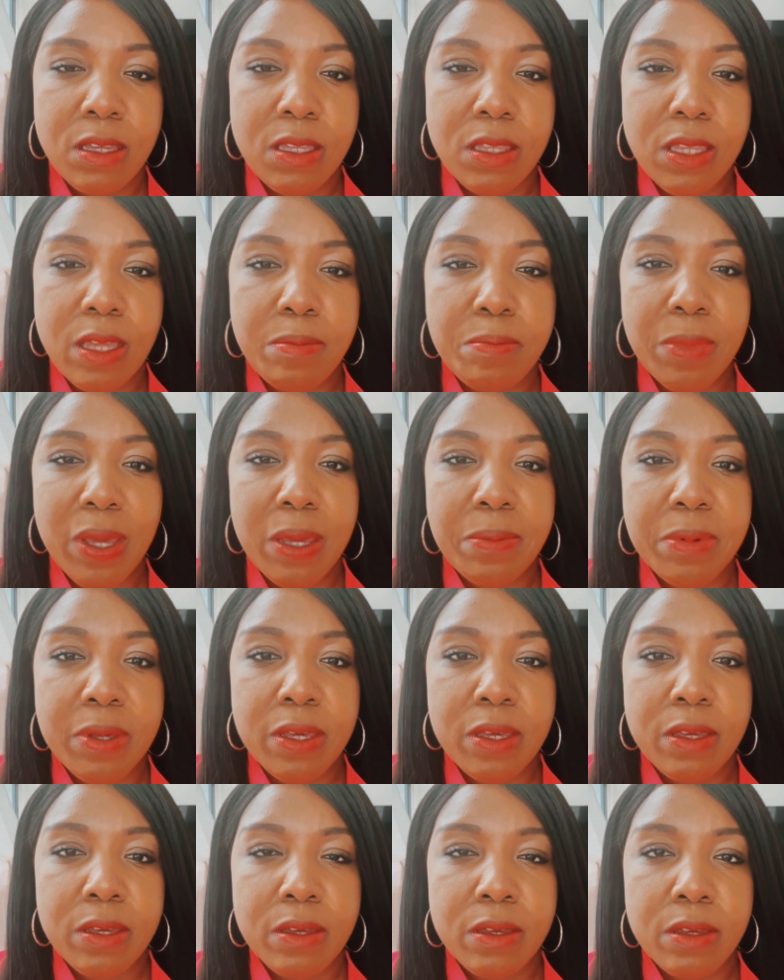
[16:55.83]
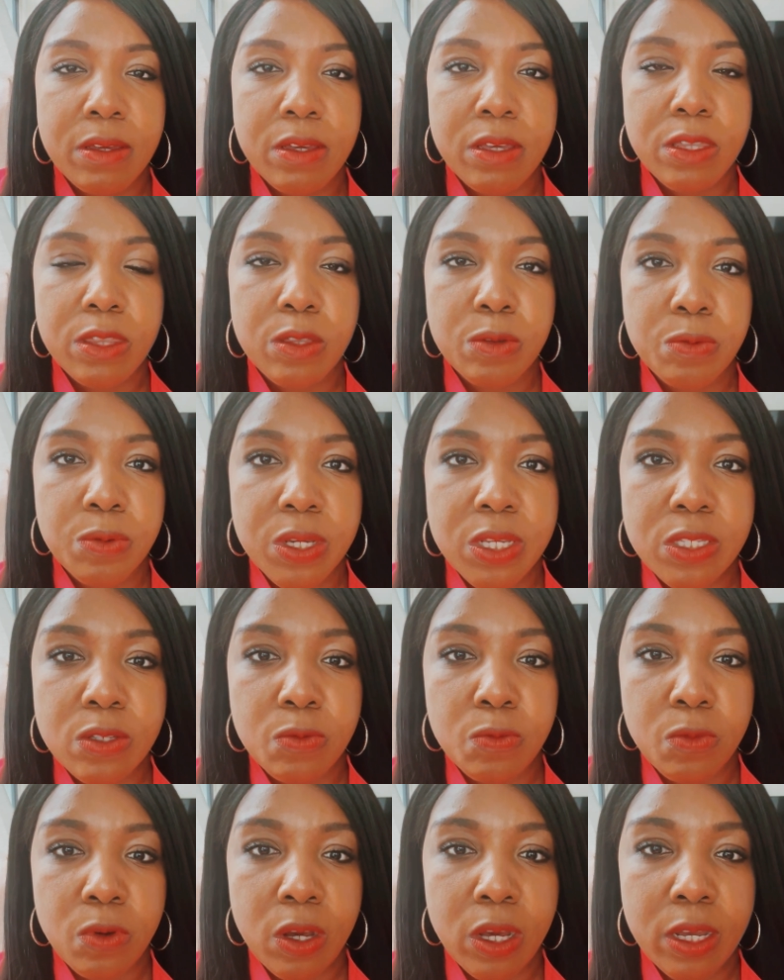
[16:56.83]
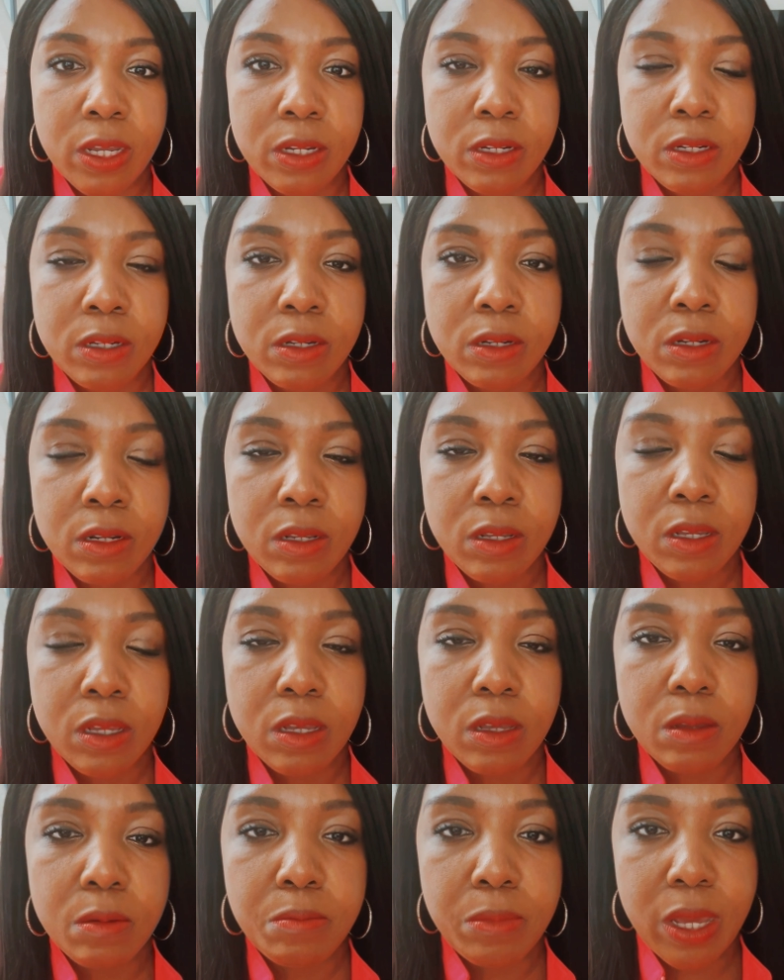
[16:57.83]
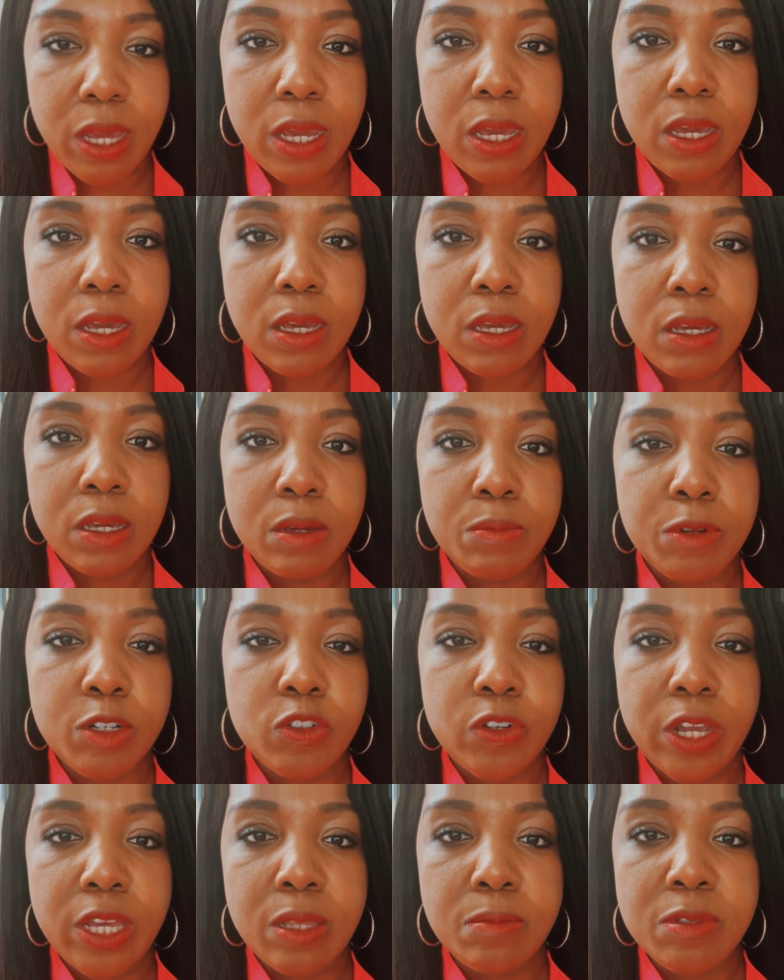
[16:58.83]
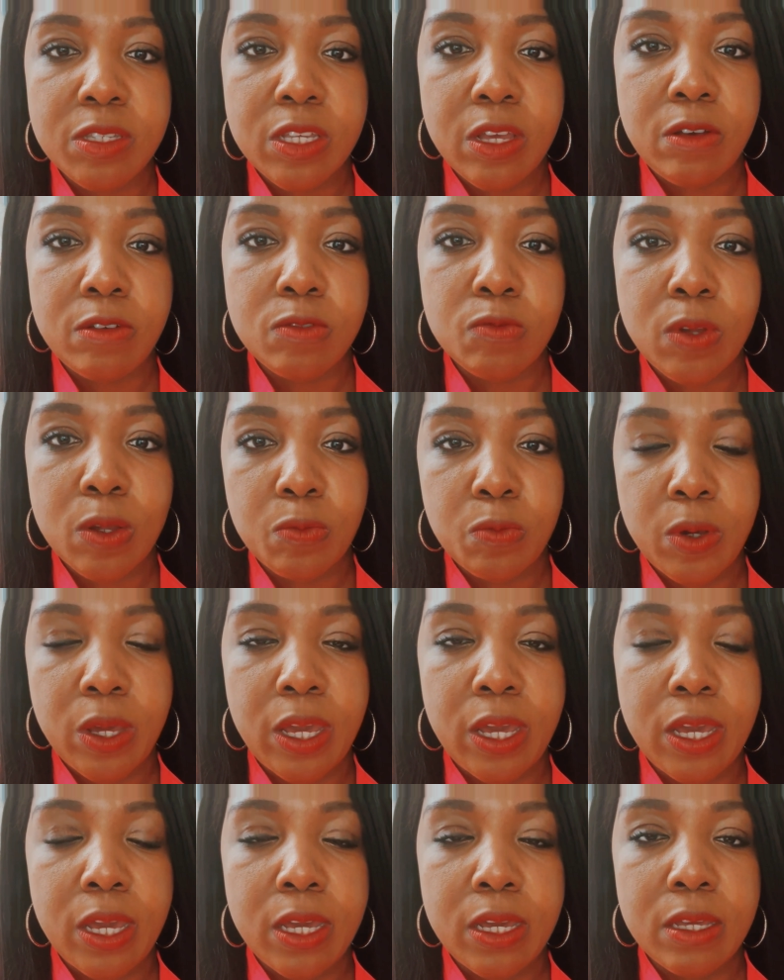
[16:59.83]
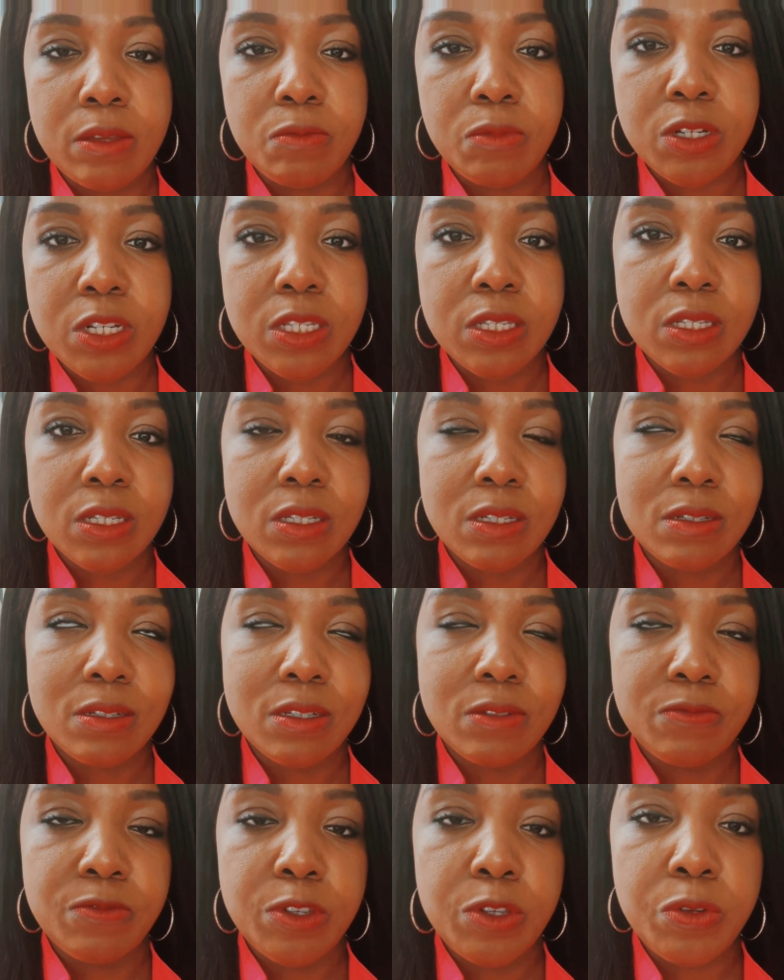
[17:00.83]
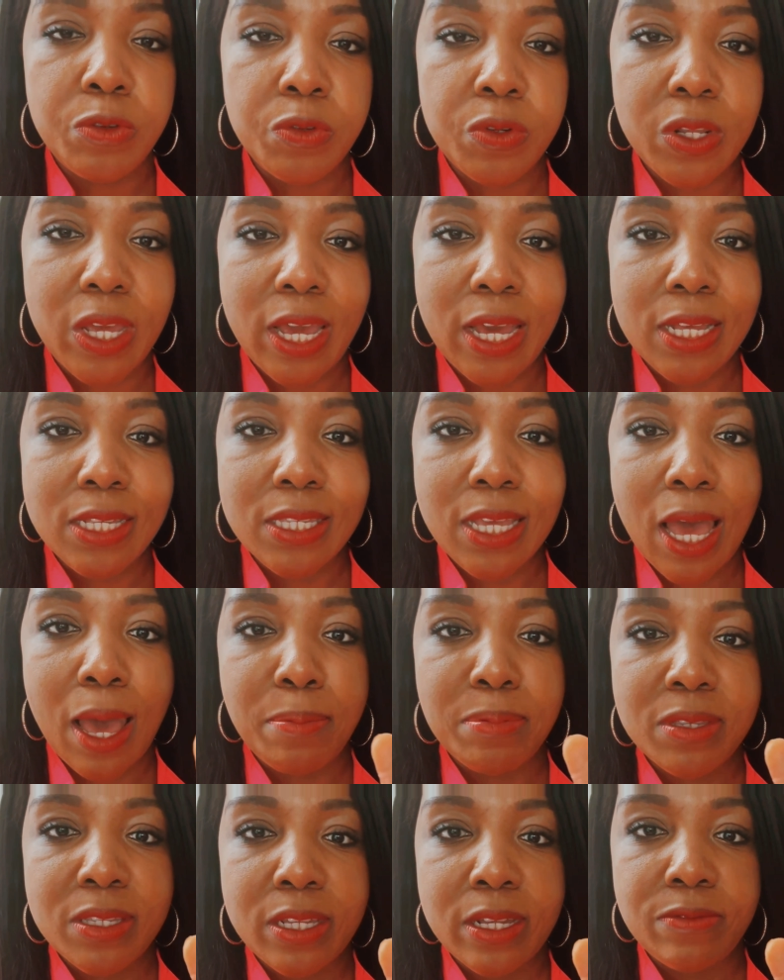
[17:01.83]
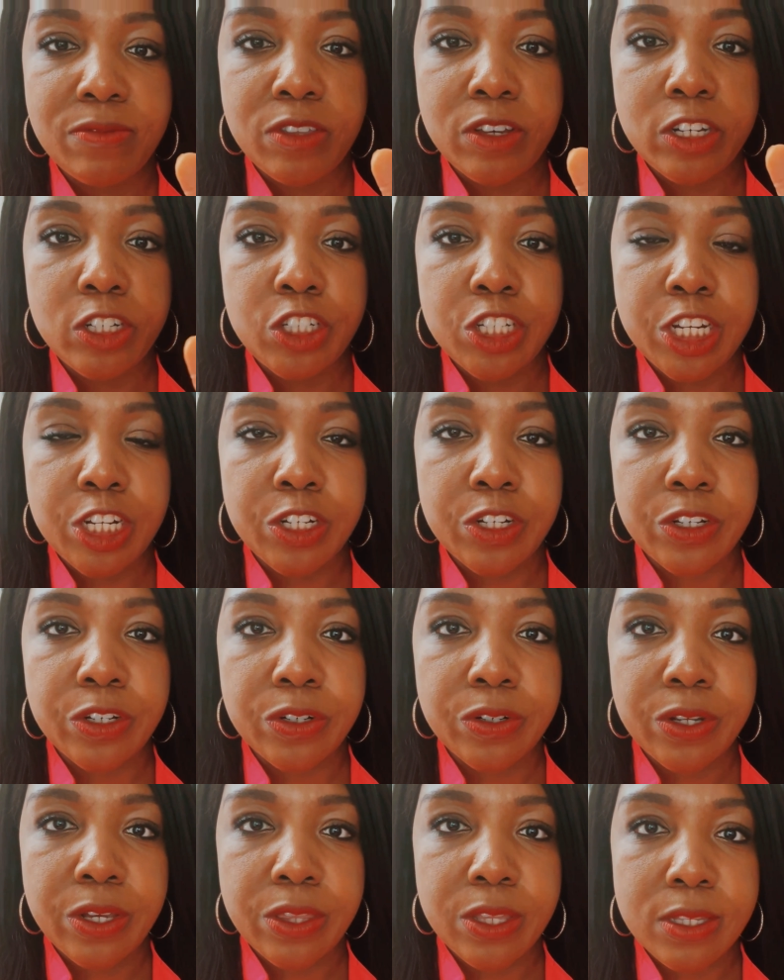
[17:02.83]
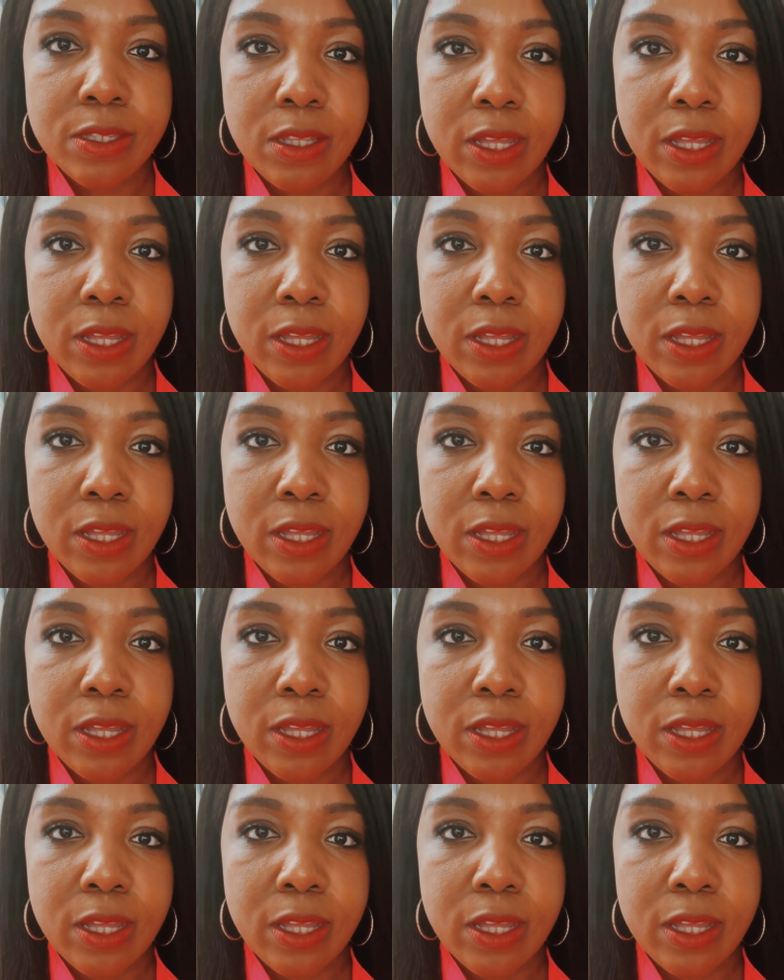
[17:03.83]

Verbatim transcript: that maybe the reason one may portray themselves one way, which is viewed as opposite of their gender in this